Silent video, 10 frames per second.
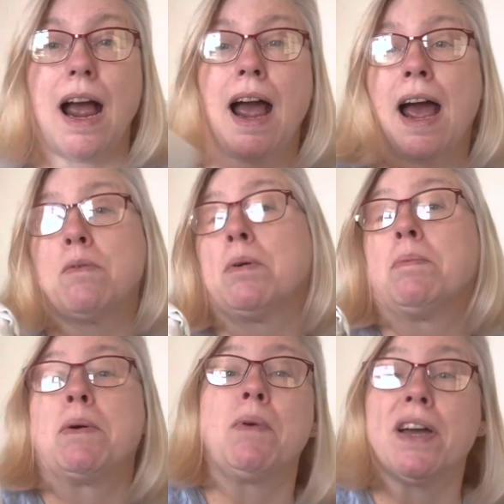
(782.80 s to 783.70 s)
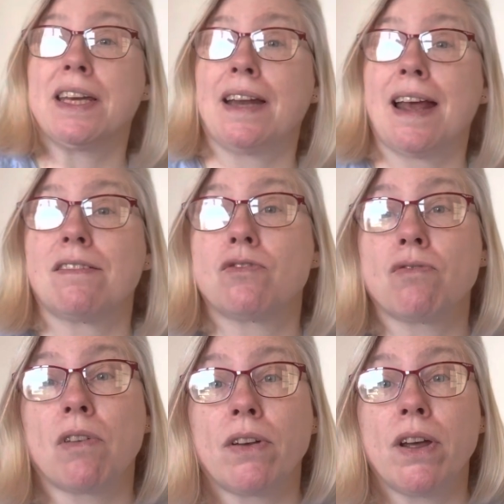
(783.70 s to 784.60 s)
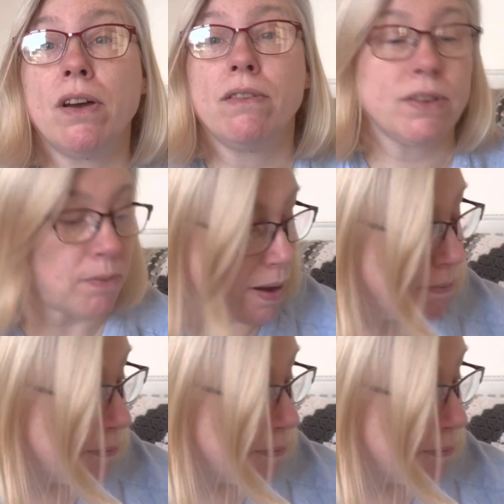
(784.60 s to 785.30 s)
I will be working extra on her as well.